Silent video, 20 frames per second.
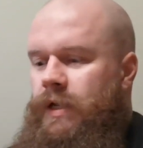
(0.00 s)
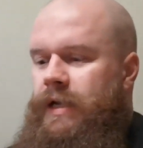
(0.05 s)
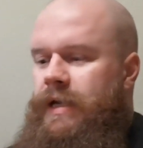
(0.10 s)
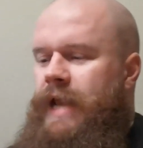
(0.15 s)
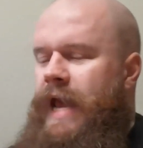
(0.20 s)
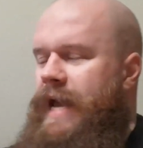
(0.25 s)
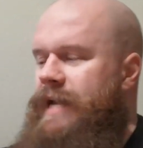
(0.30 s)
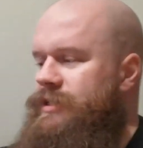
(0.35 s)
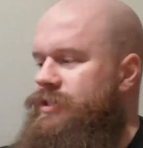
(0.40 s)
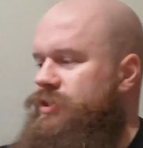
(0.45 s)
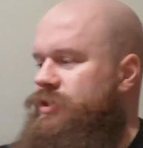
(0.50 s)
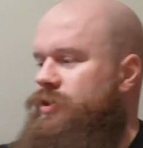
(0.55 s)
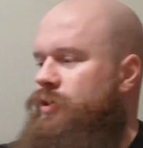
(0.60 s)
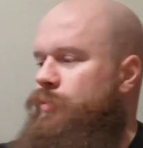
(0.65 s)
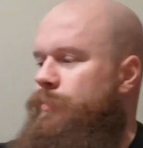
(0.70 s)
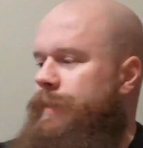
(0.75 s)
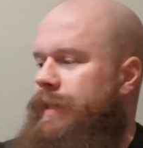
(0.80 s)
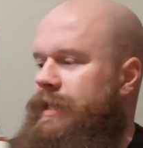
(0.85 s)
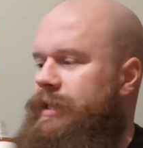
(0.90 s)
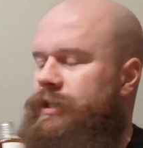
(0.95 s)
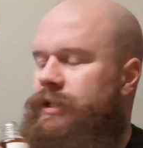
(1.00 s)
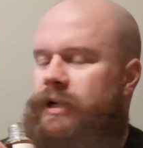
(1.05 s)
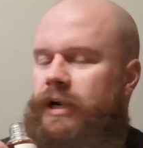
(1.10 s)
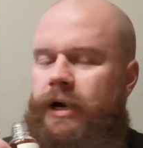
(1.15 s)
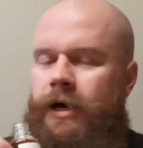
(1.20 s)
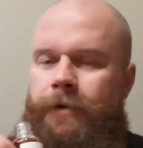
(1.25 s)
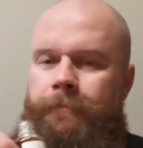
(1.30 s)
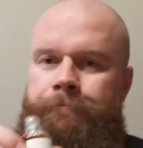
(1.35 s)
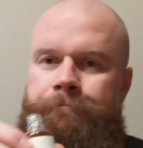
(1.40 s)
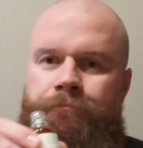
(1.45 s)
It has so many,
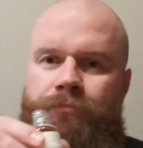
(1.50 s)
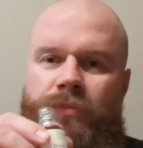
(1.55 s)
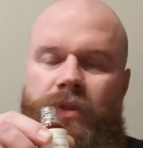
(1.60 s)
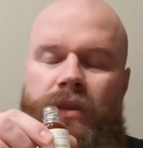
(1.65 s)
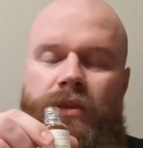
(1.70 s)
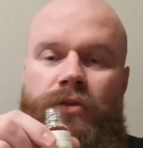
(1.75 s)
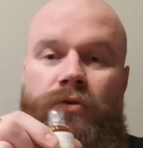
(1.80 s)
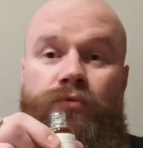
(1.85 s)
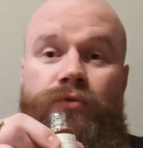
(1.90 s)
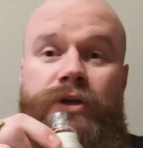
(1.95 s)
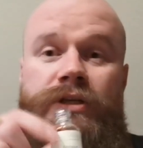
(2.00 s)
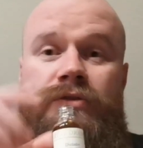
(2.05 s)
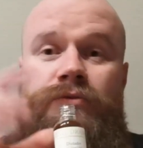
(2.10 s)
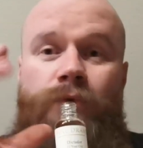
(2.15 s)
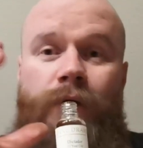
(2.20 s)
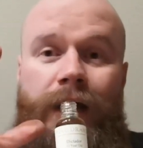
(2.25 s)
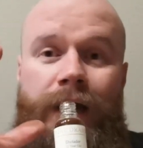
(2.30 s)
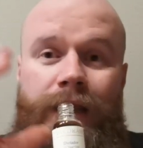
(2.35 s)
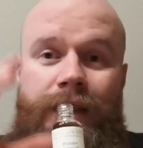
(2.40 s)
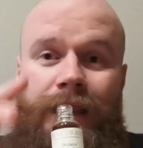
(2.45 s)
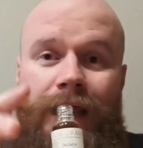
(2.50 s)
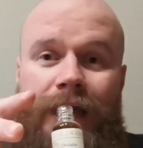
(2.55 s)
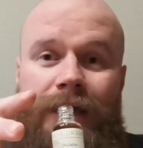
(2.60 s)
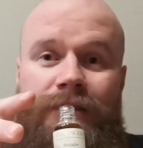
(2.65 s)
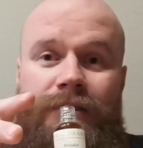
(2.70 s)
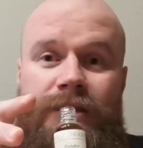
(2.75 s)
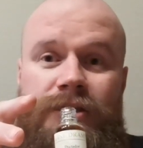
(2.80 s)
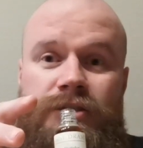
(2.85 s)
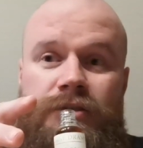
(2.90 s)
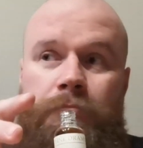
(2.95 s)
the reason why I
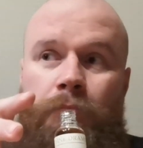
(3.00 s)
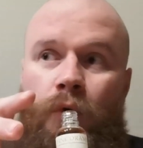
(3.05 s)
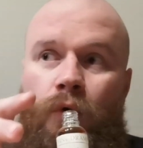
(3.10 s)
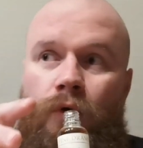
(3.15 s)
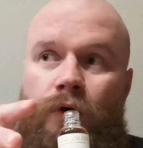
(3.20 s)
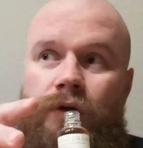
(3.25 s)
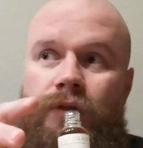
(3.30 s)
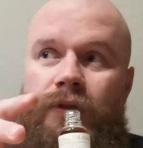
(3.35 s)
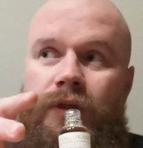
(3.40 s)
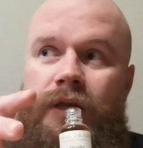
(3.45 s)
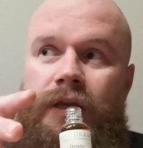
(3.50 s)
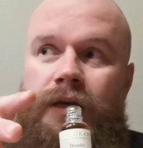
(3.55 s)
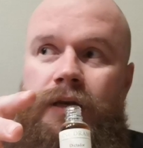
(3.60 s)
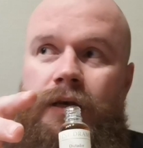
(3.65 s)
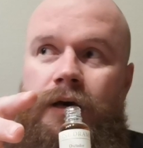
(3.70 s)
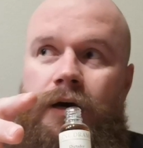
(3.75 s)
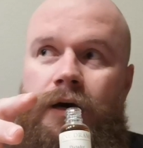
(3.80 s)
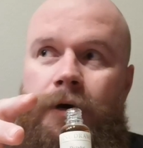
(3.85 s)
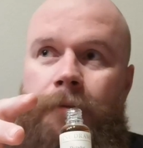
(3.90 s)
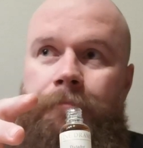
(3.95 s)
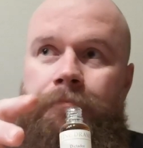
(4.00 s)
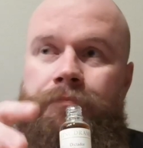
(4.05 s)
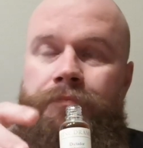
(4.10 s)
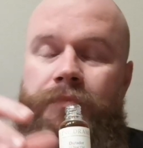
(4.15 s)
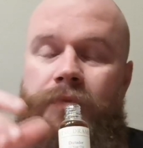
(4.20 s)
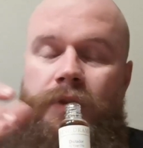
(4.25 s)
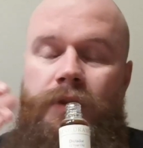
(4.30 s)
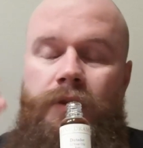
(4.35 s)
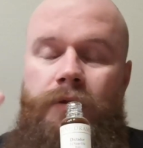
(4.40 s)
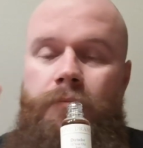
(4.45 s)
like this more than
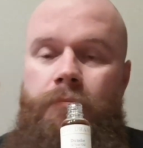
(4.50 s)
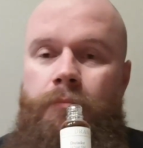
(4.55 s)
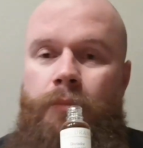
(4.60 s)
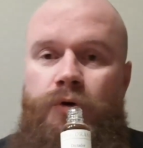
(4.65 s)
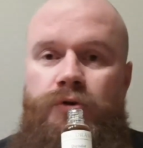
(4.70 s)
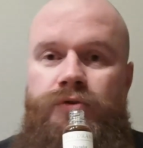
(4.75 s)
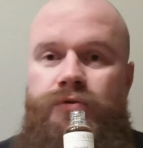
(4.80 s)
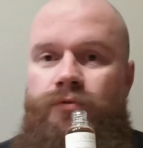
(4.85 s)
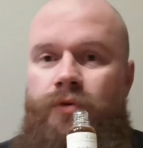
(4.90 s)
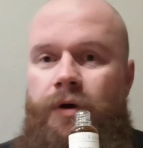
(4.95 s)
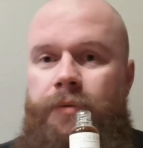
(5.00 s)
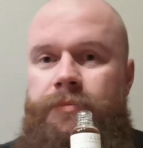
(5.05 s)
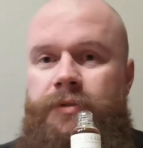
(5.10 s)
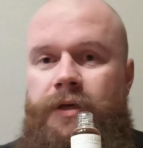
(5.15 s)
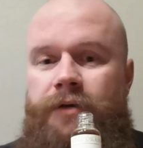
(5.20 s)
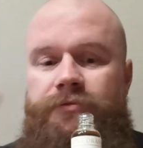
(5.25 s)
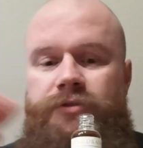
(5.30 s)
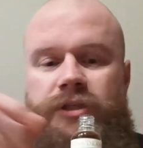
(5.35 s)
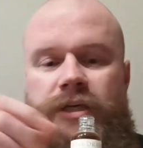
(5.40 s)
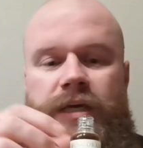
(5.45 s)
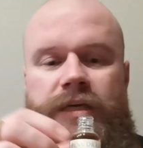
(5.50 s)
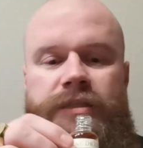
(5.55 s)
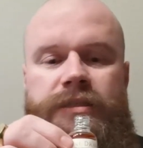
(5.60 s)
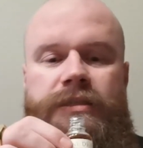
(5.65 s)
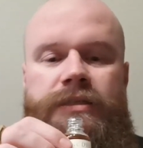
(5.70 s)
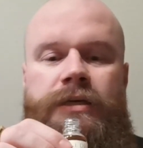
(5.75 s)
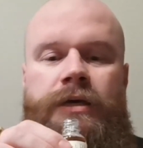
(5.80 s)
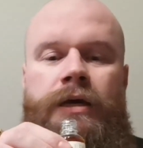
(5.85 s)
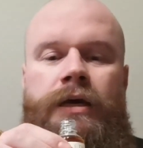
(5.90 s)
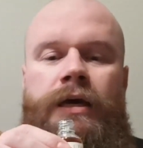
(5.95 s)
most rums I've
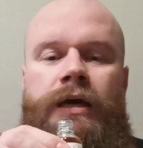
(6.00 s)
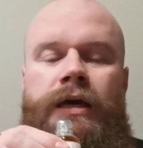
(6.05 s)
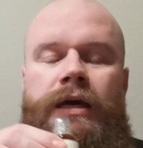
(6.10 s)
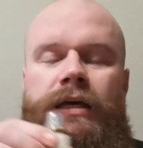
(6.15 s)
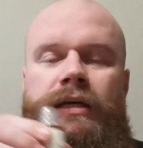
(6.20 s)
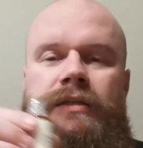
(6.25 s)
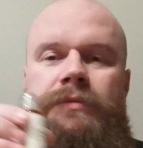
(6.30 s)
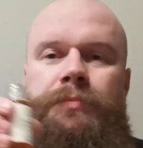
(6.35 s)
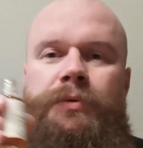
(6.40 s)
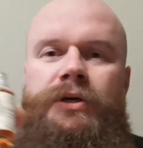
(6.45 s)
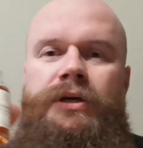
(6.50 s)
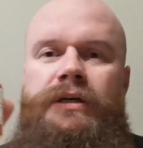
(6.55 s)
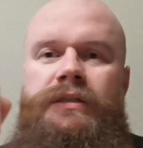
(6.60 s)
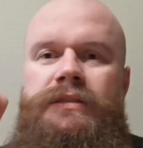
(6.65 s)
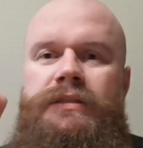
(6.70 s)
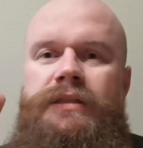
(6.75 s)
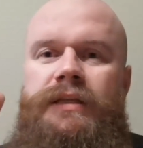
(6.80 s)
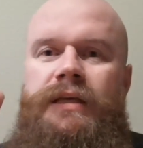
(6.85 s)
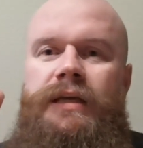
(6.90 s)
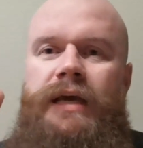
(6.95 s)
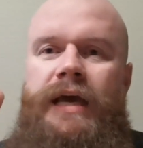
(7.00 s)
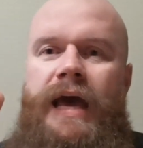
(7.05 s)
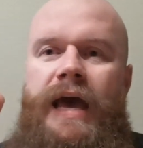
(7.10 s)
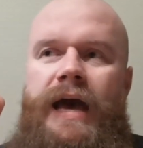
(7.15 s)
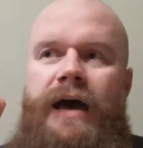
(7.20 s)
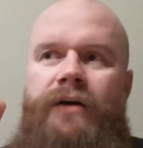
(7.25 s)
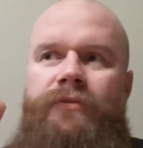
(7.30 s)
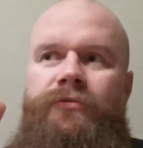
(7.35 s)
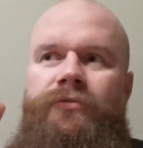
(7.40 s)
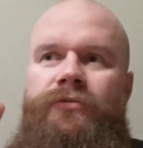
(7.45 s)
tasted is because it
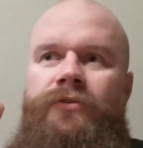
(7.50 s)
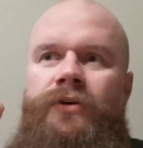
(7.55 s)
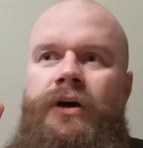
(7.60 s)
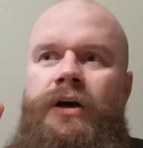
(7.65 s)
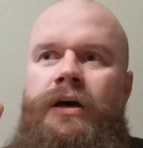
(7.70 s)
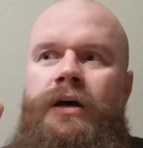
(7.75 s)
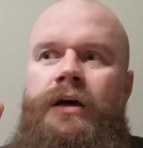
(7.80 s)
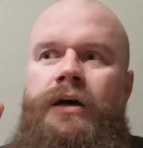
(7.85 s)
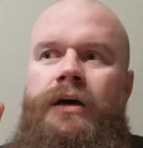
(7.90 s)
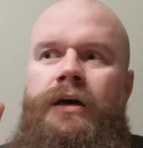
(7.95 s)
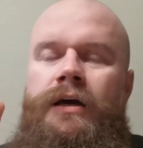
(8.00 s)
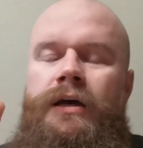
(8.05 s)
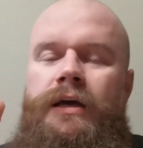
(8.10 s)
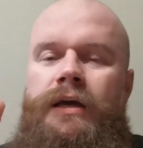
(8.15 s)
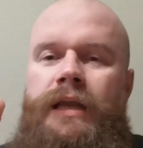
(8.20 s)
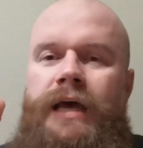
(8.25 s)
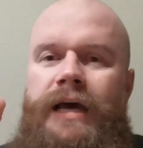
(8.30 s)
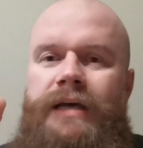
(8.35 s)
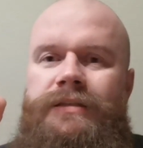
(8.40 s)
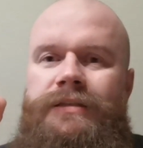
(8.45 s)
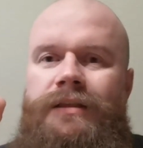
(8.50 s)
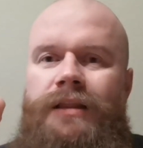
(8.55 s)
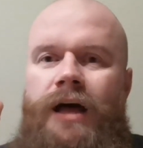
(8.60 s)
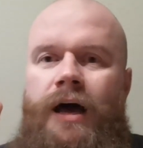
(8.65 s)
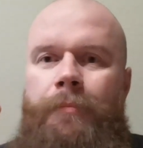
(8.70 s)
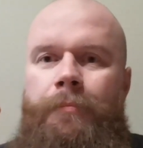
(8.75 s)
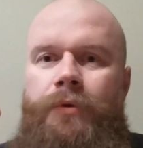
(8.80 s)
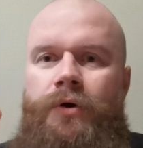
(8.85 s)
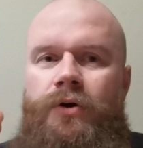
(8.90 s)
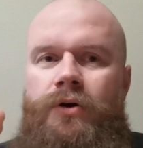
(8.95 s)
has a
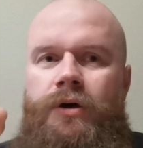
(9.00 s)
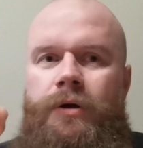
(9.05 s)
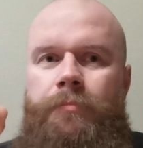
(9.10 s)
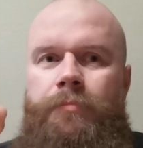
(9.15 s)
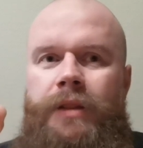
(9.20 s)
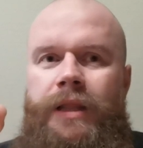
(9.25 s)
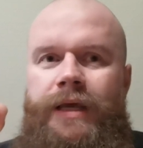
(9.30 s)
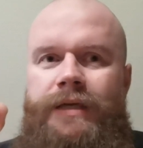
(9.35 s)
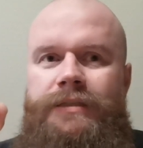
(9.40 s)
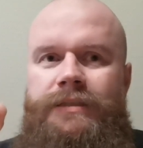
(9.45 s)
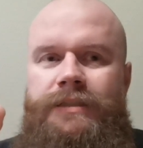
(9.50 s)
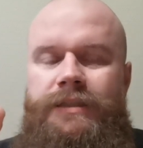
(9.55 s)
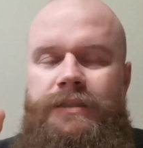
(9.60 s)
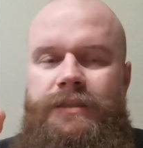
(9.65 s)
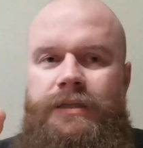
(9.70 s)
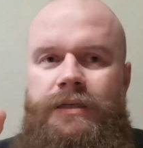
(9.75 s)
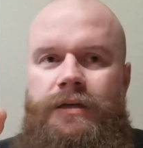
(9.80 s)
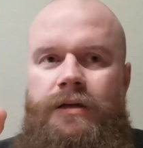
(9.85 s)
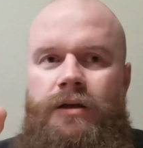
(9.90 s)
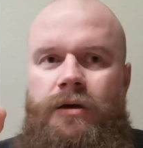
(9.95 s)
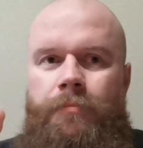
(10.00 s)
lot more complexity.